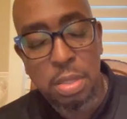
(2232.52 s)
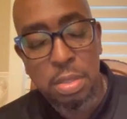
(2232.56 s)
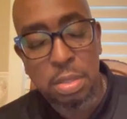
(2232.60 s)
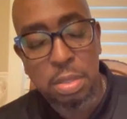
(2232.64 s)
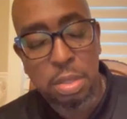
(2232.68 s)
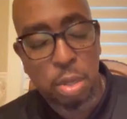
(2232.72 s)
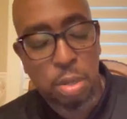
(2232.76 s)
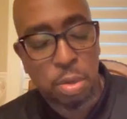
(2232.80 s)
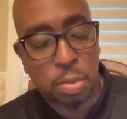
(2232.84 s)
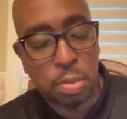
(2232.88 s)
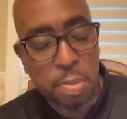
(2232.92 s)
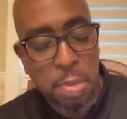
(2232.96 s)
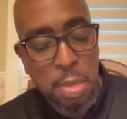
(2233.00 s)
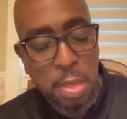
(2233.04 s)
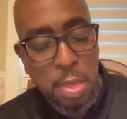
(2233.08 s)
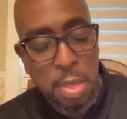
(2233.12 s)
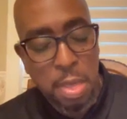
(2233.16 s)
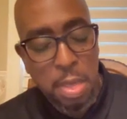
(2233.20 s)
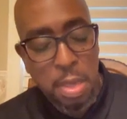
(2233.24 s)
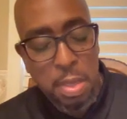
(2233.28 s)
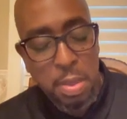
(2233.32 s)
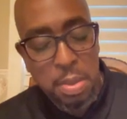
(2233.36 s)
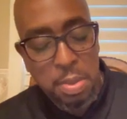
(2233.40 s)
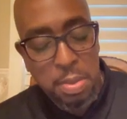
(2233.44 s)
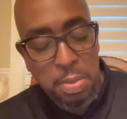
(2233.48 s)
So
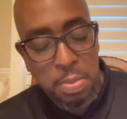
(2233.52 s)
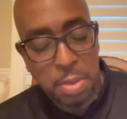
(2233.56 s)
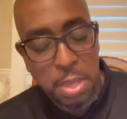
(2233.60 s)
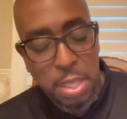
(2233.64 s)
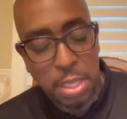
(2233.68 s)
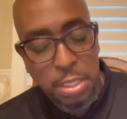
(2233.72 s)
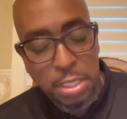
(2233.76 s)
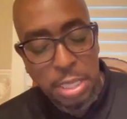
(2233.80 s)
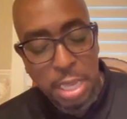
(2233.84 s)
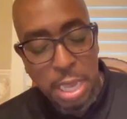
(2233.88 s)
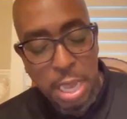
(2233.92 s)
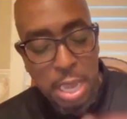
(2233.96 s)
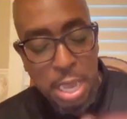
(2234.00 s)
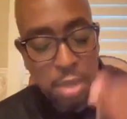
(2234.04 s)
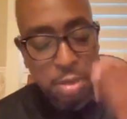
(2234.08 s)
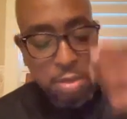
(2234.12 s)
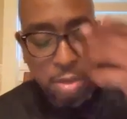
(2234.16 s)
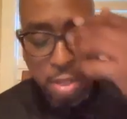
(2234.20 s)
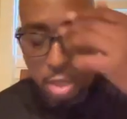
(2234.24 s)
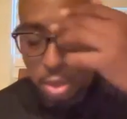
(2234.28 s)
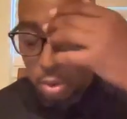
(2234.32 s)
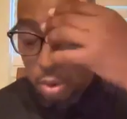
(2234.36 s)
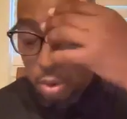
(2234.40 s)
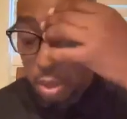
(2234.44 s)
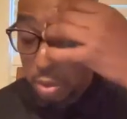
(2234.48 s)
many
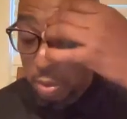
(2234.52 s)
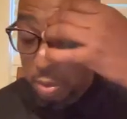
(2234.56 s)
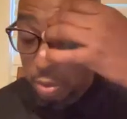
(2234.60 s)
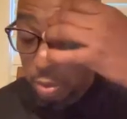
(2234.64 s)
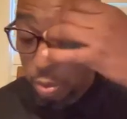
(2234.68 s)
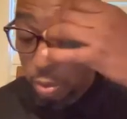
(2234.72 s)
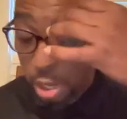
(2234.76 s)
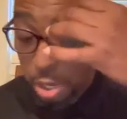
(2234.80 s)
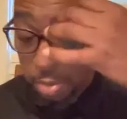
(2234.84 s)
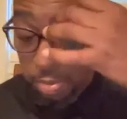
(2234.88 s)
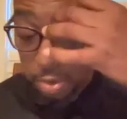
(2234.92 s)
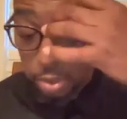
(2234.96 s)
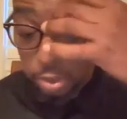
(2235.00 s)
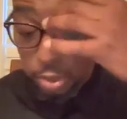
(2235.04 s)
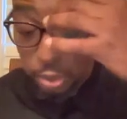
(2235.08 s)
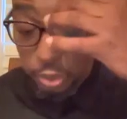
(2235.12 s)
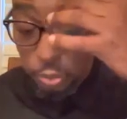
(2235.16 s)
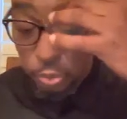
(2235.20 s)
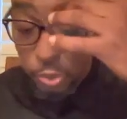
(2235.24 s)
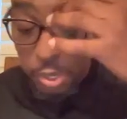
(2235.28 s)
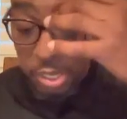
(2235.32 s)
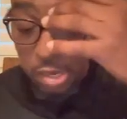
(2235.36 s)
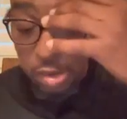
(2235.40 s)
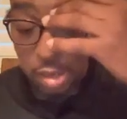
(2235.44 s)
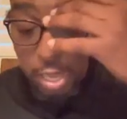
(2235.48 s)
times
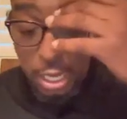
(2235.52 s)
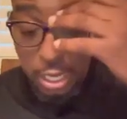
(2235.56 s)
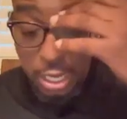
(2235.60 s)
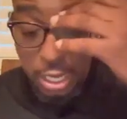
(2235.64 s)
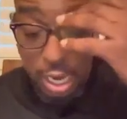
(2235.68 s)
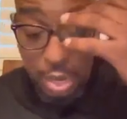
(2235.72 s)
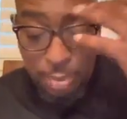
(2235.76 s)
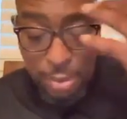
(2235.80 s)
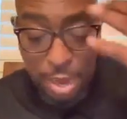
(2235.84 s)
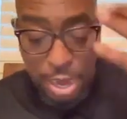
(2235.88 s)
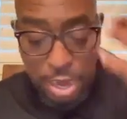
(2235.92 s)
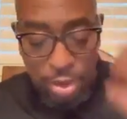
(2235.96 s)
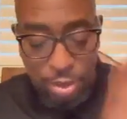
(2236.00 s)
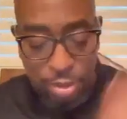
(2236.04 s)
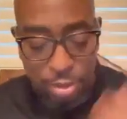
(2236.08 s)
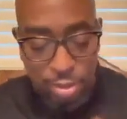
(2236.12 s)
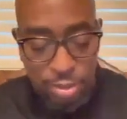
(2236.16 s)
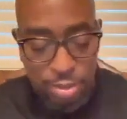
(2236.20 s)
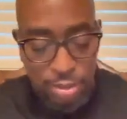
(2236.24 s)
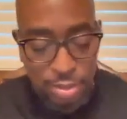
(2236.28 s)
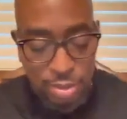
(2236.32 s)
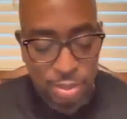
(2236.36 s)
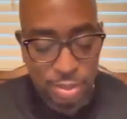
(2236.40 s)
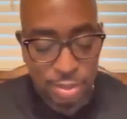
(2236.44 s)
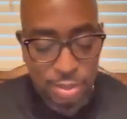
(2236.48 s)
criminals, when do they come out?
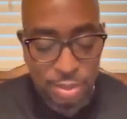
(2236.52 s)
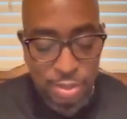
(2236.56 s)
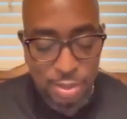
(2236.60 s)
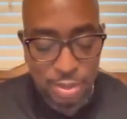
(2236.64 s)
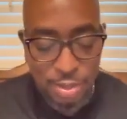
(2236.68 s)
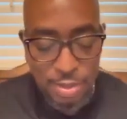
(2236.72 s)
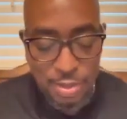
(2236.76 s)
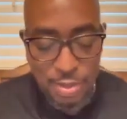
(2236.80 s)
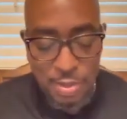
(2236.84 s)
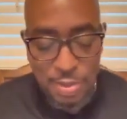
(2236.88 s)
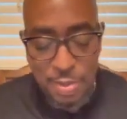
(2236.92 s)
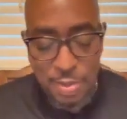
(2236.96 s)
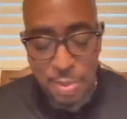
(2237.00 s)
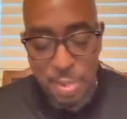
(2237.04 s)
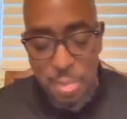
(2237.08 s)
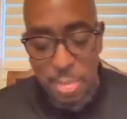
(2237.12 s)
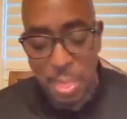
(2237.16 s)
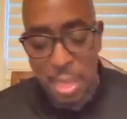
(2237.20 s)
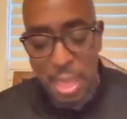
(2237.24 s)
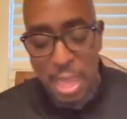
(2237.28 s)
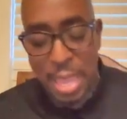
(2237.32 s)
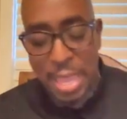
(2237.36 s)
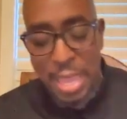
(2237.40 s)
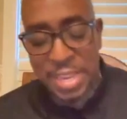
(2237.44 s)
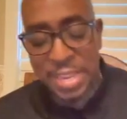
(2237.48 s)

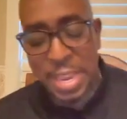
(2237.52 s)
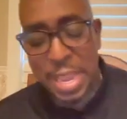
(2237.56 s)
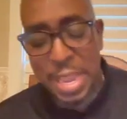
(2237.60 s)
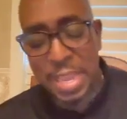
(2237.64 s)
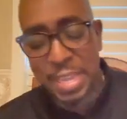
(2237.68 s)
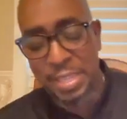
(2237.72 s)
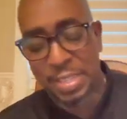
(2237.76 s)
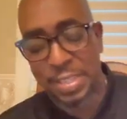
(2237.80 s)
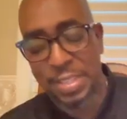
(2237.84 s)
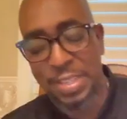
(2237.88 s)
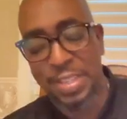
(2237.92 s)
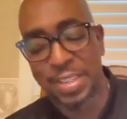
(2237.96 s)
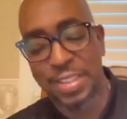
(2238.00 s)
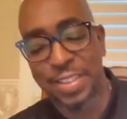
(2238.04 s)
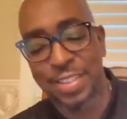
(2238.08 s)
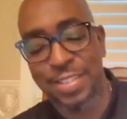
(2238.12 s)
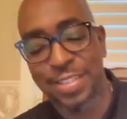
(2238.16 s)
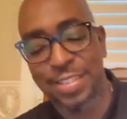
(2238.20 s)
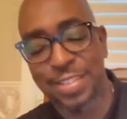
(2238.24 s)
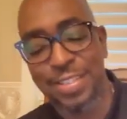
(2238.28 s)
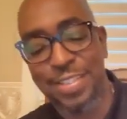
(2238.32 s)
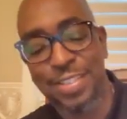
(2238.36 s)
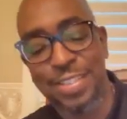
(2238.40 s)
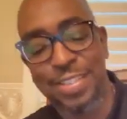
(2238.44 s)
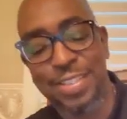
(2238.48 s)
At night.
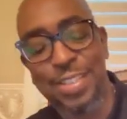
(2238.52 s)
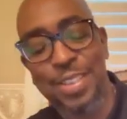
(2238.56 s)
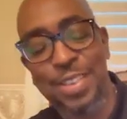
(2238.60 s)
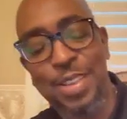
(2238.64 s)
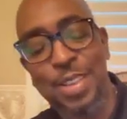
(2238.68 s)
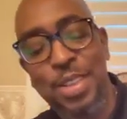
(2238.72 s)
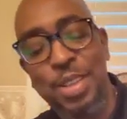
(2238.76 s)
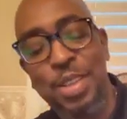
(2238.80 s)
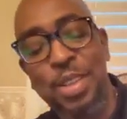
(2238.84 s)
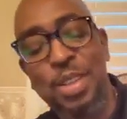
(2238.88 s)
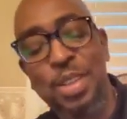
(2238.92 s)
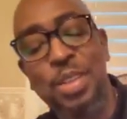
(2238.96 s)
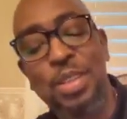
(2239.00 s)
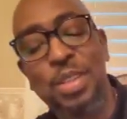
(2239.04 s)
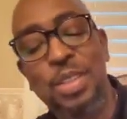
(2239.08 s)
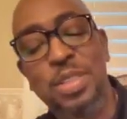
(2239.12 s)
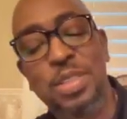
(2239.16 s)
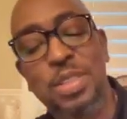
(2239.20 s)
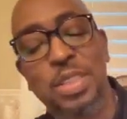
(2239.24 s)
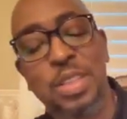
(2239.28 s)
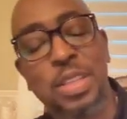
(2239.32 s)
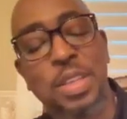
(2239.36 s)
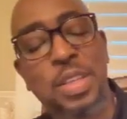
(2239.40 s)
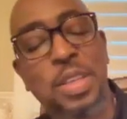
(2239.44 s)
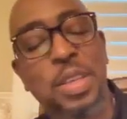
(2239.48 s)

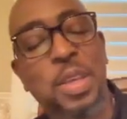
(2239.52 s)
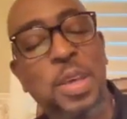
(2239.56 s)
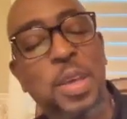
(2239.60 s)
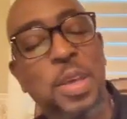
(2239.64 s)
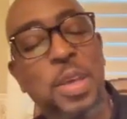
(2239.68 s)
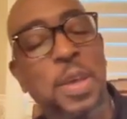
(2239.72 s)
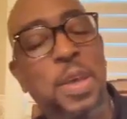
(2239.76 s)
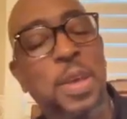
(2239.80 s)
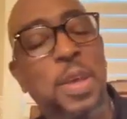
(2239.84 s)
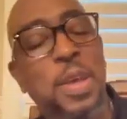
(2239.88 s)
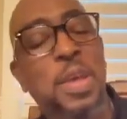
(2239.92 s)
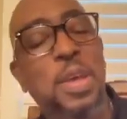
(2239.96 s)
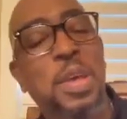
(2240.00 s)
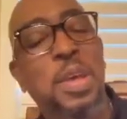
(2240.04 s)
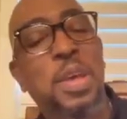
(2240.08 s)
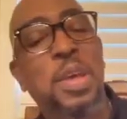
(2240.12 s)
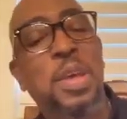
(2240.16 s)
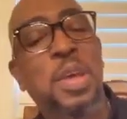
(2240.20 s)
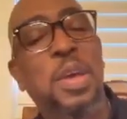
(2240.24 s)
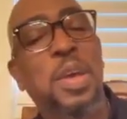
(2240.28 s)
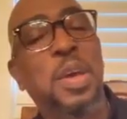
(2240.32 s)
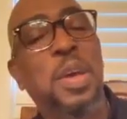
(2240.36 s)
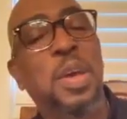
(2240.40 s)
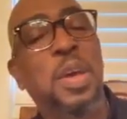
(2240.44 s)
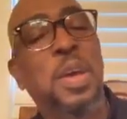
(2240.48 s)
See?
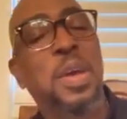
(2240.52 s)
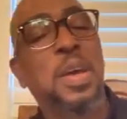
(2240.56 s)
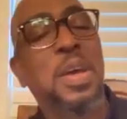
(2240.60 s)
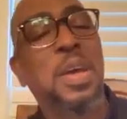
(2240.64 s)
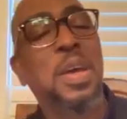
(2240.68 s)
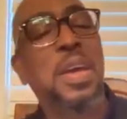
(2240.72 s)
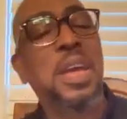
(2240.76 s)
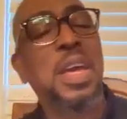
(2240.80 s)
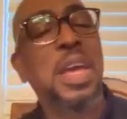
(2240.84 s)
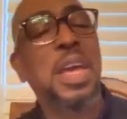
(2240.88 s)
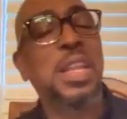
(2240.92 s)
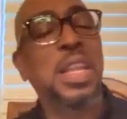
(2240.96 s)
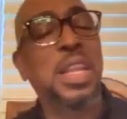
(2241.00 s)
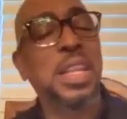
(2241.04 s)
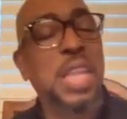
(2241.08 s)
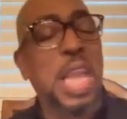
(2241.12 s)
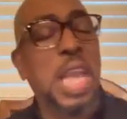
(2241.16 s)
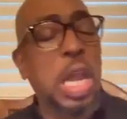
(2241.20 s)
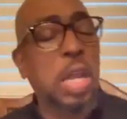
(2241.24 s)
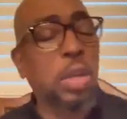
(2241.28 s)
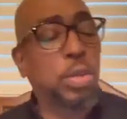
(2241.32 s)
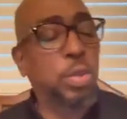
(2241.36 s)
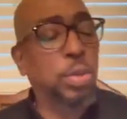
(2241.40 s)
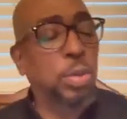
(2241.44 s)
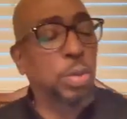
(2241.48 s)
In the
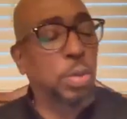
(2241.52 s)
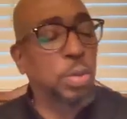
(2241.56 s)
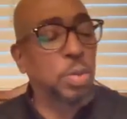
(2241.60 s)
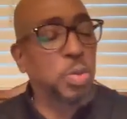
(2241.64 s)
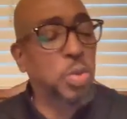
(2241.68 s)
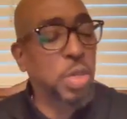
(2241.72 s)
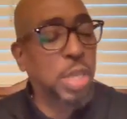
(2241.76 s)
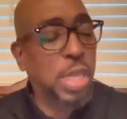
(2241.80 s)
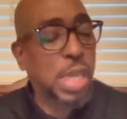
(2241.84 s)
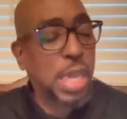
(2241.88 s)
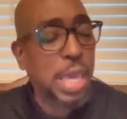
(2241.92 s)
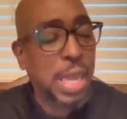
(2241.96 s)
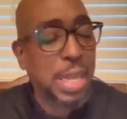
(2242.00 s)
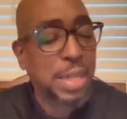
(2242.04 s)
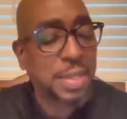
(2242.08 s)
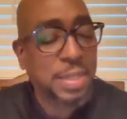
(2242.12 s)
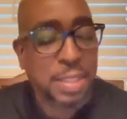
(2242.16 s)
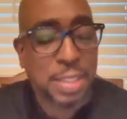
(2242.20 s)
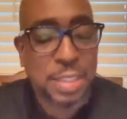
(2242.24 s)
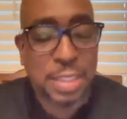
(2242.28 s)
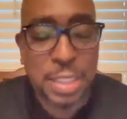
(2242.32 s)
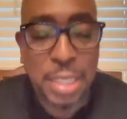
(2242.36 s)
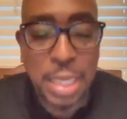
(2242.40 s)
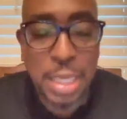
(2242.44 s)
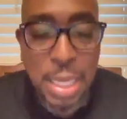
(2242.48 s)
natural, you can't
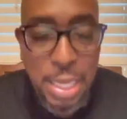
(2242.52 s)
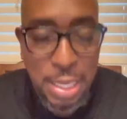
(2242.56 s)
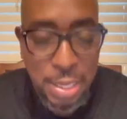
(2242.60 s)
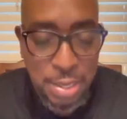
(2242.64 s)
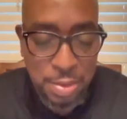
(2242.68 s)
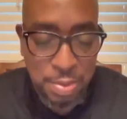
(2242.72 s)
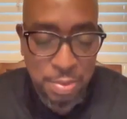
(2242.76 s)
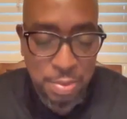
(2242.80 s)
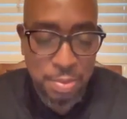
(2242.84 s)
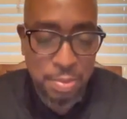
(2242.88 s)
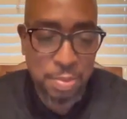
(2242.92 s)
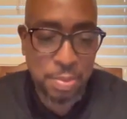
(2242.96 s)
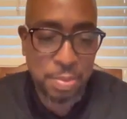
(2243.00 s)
see